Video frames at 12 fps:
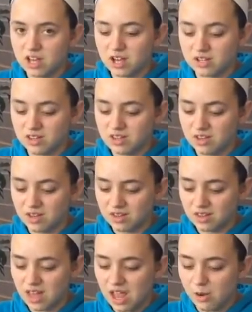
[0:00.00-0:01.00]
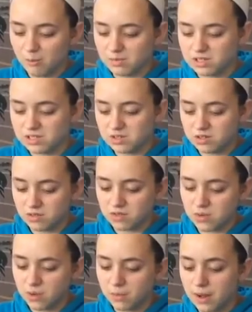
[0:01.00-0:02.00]
conduct and misuse of
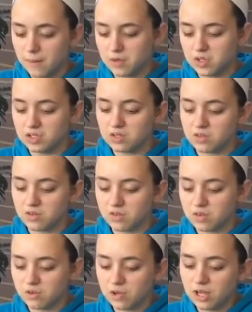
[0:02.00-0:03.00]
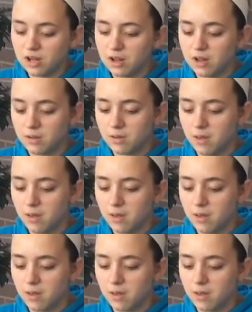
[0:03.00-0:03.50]
school property to create an,